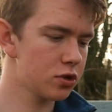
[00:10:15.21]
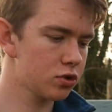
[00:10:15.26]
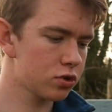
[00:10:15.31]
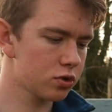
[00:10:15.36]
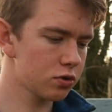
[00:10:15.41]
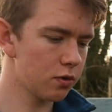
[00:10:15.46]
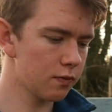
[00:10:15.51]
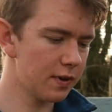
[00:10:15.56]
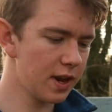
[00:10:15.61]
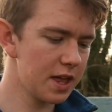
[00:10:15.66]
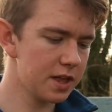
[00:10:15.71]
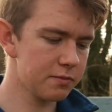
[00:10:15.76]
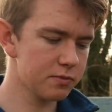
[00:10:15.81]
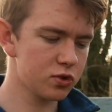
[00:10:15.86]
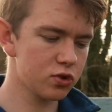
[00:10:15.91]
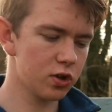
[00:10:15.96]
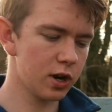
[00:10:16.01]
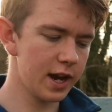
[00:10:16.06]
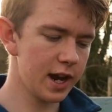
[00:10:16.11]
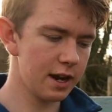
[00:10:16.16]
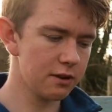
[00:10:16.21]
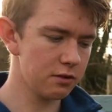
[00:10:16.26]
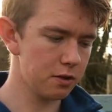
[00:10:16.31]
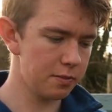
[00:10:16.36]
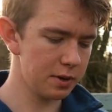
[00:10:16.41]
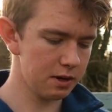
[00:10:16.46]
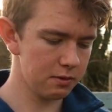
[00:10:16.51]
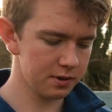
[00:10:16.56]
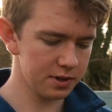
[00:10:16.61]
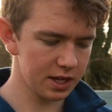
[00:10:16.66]
sort of let them dry out a
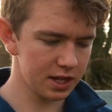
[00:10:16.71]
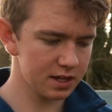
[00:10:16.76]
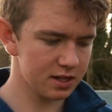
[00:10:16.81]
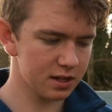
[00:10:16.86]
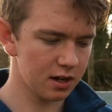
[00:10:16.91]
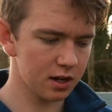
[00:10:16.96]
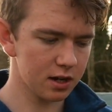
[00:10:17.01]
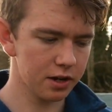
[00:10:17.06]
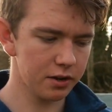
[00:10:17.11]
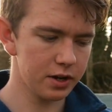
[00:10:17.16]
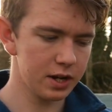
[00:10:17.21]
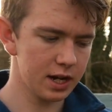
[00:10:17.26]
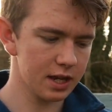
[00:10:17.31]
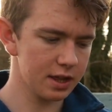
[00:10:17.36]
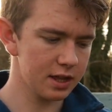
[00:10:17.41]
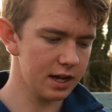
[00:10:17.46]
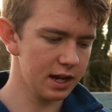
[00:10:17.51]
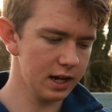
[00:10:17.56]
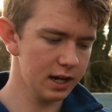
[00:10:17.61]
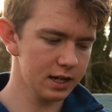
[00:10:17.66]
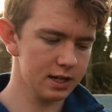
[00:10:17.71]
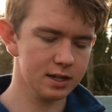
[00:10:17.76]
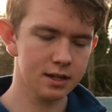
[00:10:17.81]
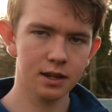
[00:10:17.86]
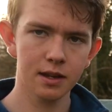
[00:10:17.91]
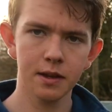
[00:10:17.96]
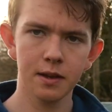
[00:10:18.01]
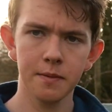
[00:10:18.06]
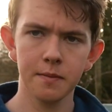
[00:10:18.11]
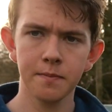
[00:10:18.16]
bit when they start going like this.
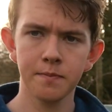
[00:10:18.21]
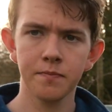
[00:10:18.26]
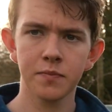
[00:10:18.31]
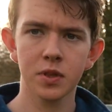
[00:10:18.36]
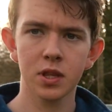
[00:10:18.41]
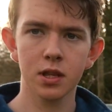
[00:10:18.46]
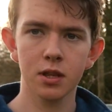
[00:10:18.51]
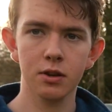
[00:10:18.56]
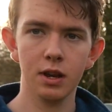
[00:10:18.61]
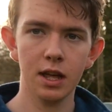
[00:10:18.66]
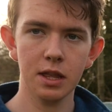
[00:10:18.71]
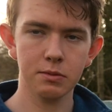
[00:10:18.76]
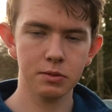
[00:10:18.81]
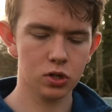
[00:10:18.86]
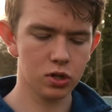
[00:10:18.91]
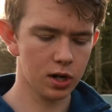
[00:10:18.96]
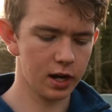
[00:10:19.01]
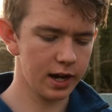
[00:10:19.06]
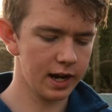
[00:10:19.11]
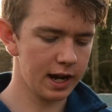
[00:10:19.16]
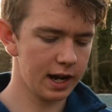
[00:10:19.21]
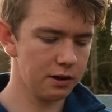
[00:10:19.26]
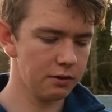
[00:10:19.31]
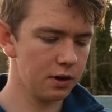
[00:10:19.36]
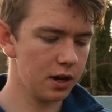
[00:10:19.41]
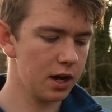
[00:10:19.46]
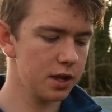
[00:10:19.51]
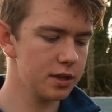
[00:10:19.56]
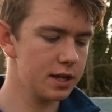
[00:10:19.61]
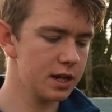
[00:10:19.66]
You let them dry
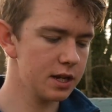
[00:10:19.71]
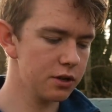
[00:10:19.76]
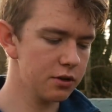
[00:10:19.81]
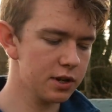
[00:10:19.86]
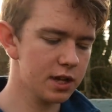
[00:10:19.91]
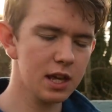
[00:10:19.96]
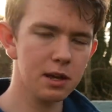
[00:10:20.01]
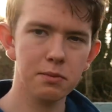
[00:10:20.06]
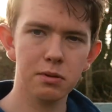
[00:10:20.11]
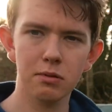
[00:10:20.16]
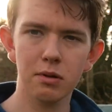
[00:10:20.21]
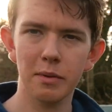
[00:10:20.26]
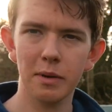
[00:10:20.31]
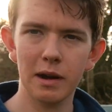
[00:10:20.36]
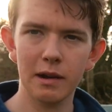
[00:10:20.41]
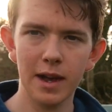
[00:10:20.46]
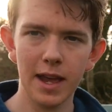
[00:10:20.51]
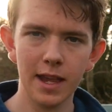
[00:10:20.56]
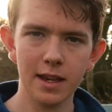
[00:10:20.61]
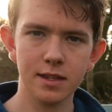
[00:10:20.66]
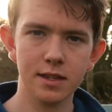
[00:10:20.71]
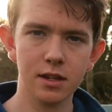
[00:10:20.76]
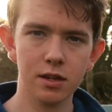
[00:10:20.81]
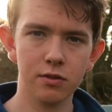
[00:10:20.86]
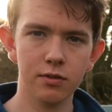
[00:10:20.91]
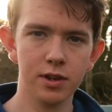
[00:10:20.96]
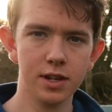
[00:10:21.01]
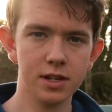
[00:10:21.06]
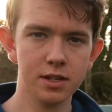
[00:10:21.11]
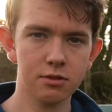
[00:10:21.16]
out, and then you keep them at about 8
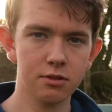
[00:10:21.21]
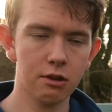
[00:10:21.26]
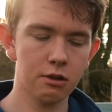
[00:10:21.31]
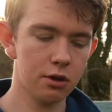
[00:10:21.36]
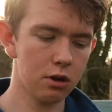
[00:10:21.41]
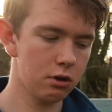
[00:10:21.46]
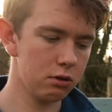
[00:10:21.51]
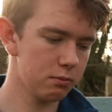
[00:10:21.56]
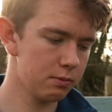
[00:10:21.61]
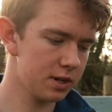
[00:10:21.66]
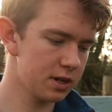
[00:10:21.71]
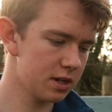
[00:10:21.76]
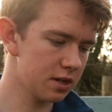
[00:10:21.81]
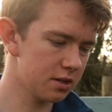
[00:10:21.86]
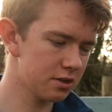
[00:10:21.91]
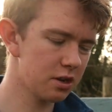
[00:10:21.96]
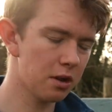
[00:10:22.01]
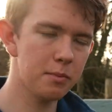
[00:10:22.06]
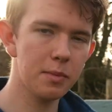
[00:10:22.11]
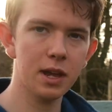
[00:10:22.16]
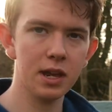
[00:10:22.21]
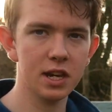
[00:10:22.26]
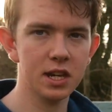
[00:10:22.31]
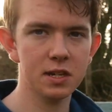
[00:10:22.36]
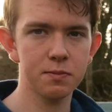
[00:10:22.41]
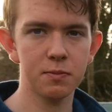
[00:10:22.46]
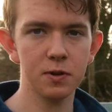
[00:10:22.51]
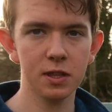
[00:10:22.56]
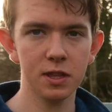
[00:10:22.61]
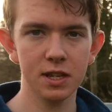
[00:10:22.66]
degrees throughout the whole winter. So I may need
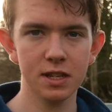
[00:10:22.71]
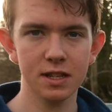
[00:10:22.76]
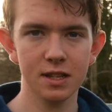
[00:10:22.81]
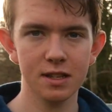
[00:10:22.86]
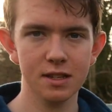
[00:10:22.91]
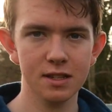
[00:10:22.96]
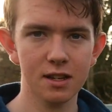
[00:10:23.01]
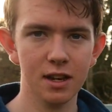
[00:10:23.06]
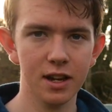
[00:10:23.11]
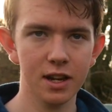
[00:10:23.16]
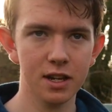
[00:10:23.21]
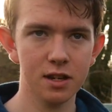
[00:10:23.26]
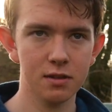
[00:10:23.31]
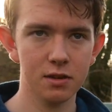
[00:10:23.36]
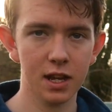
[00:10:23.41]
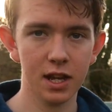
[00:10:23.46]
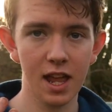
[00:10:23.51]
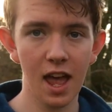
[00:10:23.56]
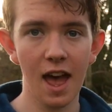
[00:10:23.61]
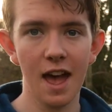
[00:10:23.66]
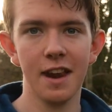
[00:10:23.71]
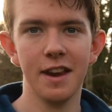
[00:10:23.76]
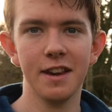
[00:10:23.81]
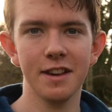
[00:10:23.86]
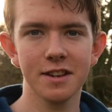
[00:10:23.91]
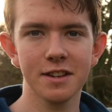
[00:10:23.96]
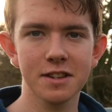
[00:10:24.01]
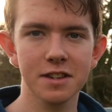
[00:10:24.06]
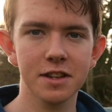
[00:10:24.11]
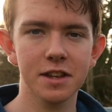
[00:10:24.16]
to bring this inside again
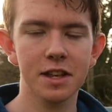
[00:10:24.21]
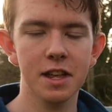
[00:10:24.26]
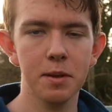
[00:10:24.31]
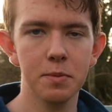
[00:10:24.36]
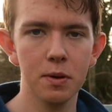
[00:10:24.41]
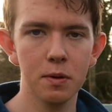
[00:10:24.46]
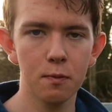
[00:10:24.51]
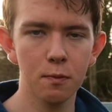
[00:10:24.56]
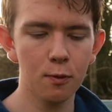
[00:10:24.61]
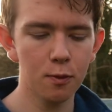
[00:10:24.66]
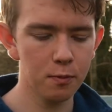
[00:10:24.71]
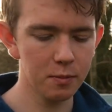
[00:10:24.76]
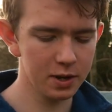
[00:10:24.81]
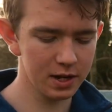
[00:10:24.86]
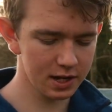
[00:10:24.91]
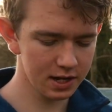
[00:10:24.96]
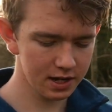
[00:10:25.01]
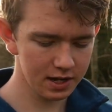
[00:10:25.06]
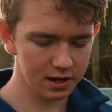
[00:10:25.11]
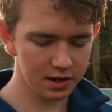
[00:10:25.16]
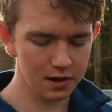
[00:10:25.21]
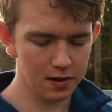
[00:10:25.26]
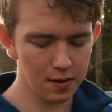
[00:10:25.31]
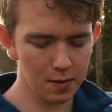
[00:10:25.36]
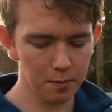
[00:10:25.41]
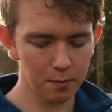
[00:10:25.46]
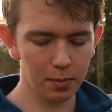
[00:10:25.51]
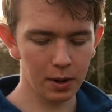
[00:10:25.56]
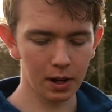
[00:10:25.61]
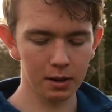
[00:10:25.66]
to keep it warmer,
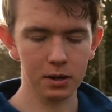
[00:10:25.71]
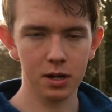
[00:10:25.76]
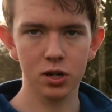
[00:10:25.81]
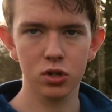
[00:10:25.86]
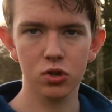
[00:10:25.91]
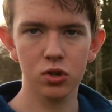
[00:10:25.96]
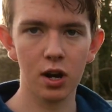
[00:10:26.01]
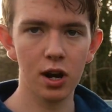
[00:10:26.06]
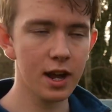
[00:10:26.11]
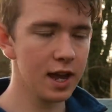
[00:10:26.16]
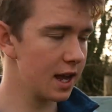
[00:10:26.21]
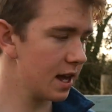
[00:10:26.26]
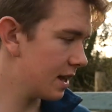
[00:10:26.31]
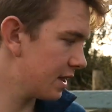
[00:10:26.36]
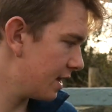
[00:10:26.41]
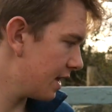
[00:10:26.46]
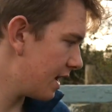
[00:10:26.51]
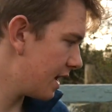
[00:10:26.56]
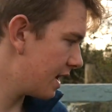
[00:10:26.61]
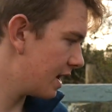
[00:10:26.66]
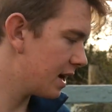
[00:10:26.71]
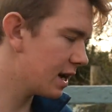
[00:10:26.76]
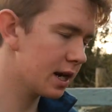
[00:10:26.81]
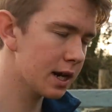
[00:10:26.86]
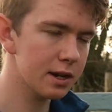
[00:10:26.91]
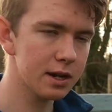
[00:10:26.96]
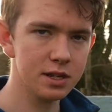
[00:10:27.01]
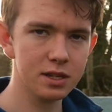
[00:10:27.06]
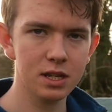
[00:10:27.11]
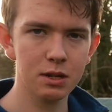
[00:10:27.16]
but I'm going to try it in there.
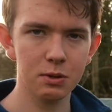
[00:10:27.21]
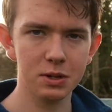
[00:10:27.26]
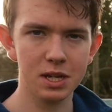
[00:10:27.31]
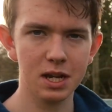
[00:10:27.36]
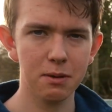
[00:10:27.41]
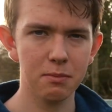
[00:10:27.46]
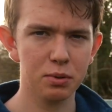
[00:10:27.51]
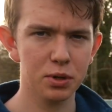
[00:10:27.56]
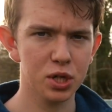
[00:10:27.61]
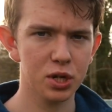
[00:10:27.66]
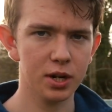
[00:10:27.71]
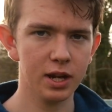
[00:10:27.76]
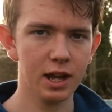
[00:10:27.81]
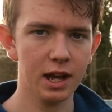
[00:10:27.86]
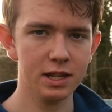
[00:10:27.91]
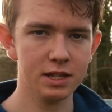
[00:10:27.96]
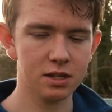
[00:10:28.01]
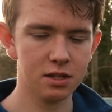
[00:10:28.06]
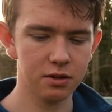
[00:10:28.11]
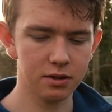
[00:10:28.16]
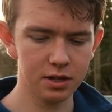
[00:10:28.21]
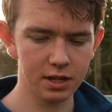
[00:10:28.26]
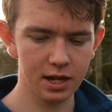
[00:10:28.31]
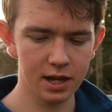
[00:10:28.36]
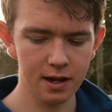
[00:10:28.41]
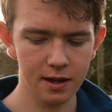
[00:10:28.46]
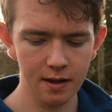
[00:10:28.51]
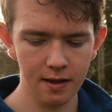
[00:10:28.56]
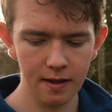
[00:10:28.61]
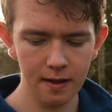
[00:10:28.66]
I'm going to see what temperature it gets to in there.